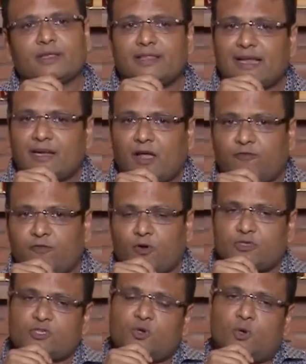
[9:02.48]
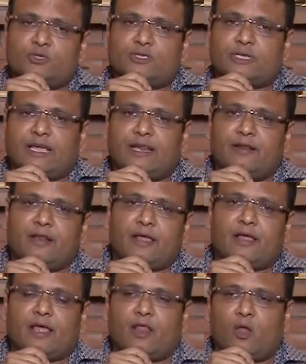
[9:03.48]
That, of course, goes in
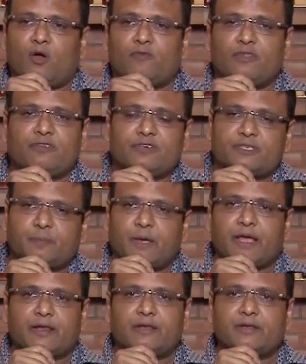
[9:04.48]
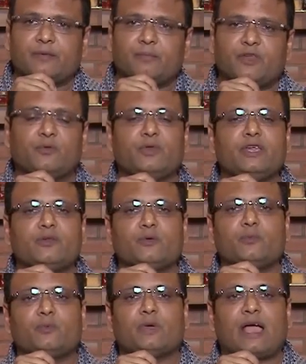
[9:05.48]
along with respect, but you need to
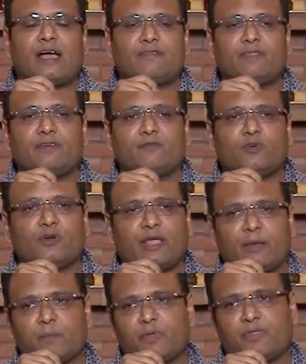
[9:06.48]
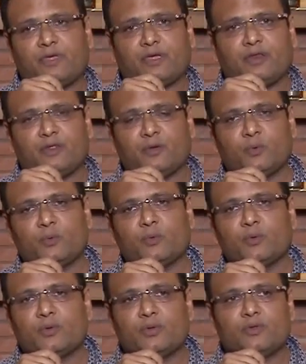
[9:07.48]
have that word empathy in you
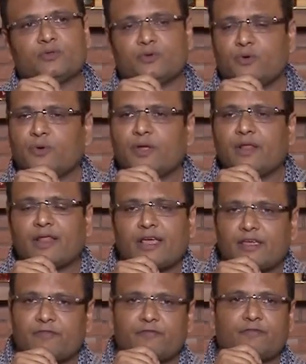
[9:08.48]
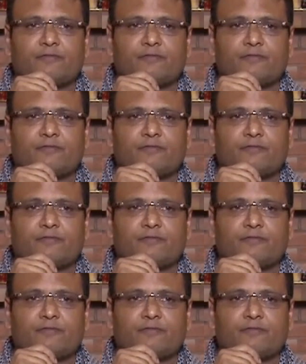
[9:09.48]
to grow in life.